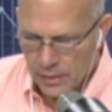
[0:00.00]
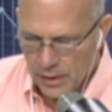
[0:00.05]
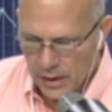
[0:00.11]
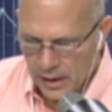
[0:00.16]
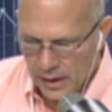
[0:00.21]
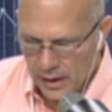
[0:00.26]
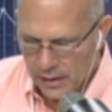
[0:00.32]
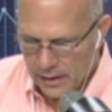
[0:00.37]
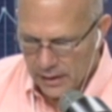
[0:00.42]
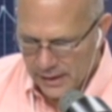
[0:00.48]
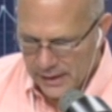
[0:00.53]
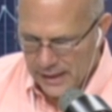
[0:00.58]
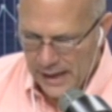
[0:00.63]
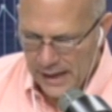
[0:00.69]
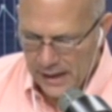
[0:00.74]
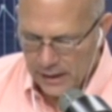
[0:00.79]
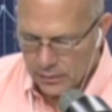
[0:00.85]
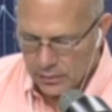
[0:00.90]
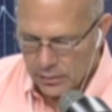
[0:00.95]
uh,
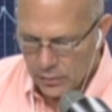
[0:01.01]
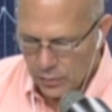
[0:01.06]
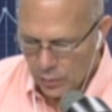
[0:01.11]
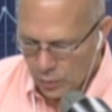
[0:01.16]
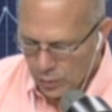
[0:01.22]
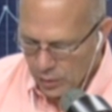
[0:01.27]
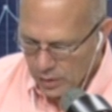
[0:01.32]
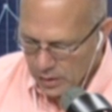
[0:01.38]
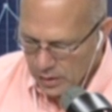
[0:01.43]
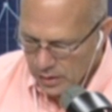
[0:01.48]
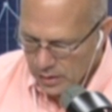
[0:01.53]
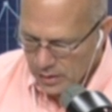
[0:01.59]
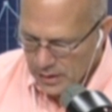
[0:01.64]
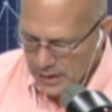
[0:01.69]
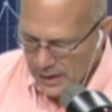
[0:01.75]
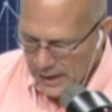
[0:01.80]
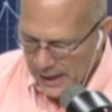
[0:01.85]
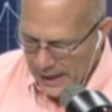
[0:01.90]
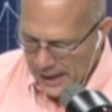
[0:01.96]
account or
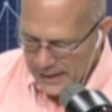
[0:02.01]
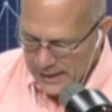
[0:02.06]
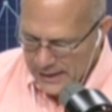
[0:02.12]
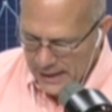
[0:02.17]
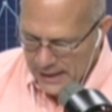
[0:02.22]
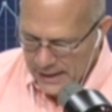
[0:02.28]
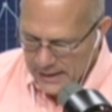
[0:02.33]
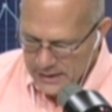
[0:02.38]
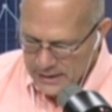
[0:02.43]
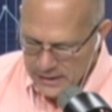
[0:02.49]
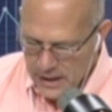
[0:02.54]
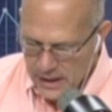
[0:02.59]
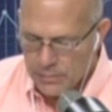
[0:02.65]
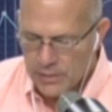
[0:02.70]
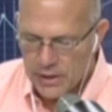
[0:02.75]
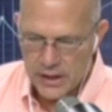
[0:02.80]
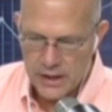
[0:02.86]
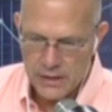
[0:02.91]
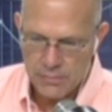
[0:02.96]
at a
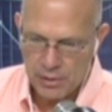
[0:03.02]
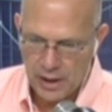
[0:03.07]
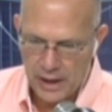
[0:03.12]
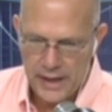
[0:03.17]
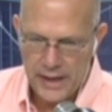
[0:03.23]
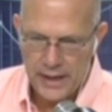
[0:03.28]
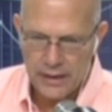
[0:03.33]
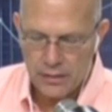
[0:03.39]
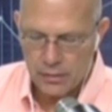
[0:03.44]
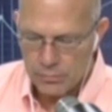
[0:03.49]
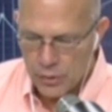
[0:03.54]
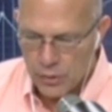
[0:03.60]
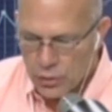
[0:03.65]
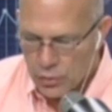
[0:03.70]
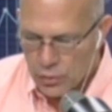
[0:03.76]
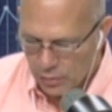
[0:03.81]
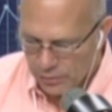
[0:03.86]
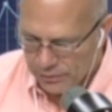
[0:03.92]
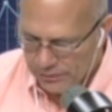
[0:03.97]
Timothy plan or
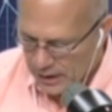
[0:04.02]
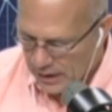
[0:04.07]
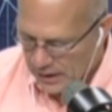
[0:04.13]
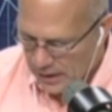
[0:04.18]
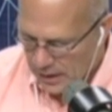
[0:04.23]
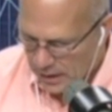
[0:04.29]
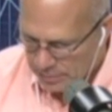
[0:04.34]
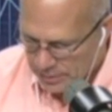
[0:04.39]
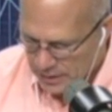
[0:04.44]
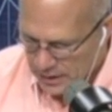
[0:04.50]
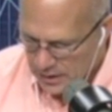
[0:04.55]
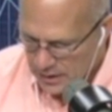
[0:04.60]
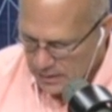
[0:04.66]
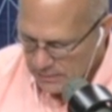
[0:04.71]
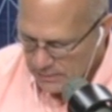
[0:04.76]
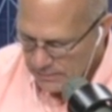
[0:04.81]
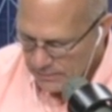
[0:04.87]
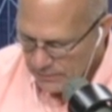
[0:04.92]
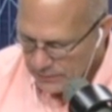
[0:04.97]
mutual fund company,